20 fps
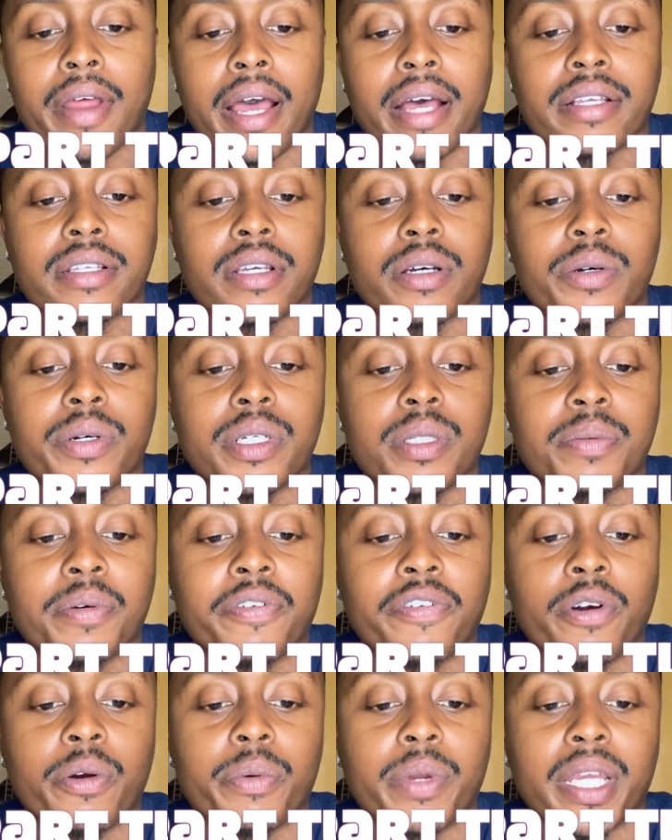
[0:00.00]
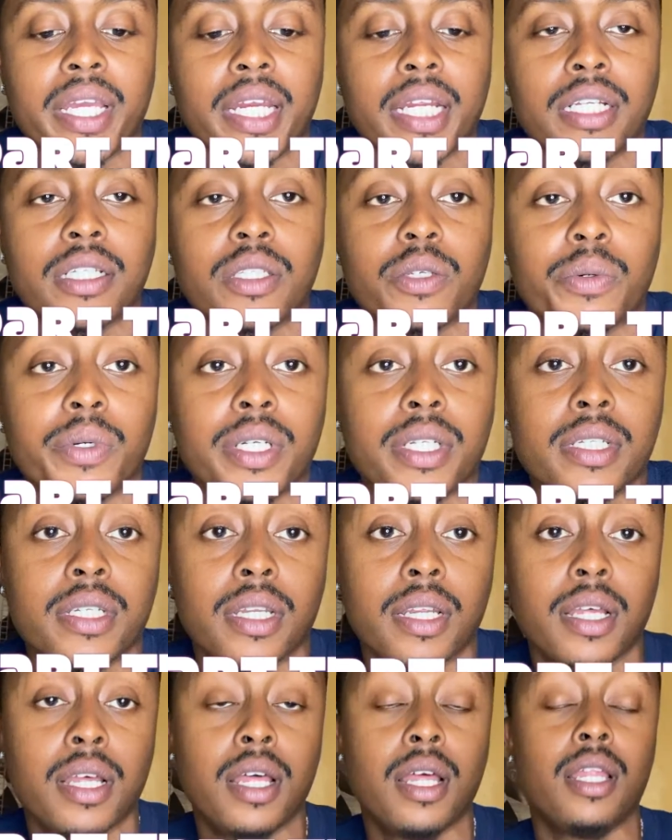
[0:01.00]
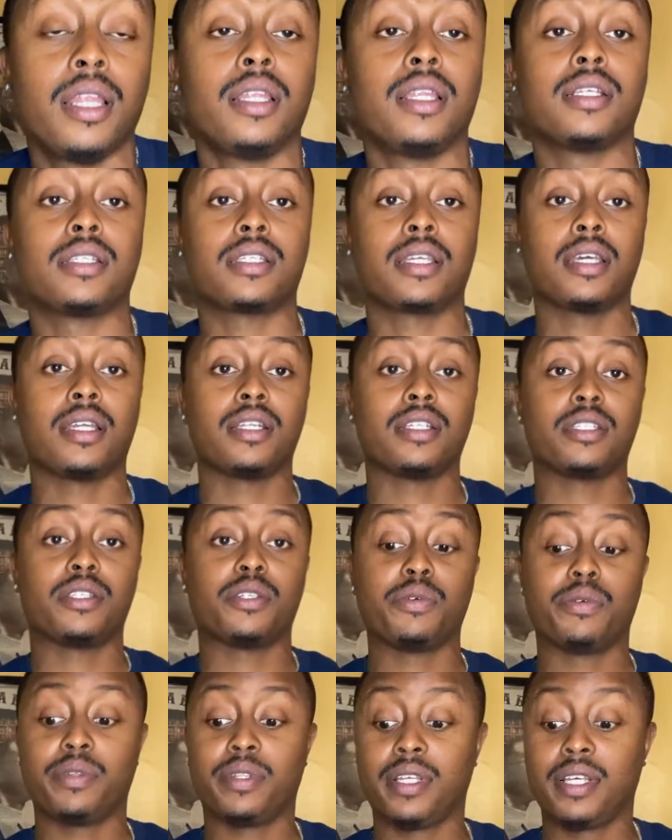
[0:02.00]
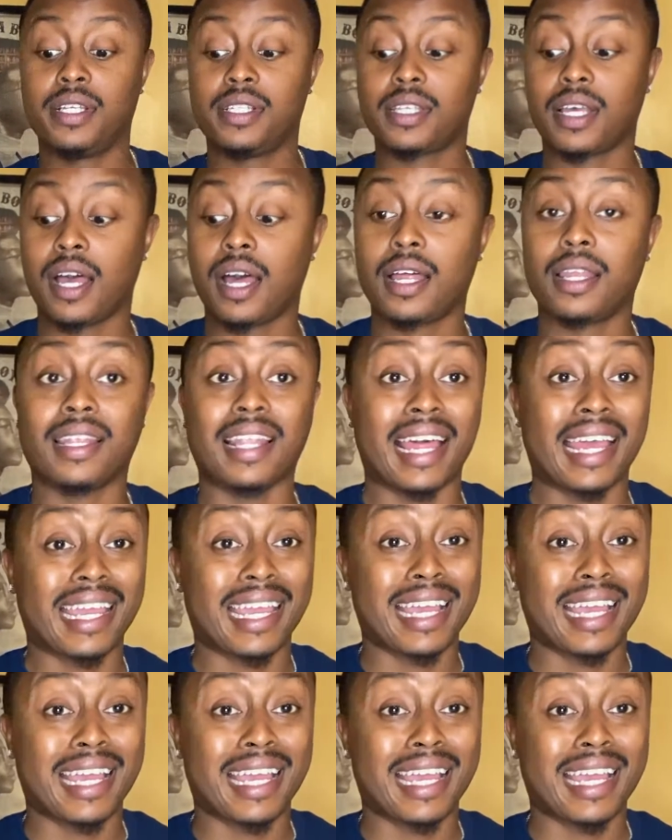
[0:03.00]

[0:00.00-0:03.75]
as always, before we get into it, let's get into these like,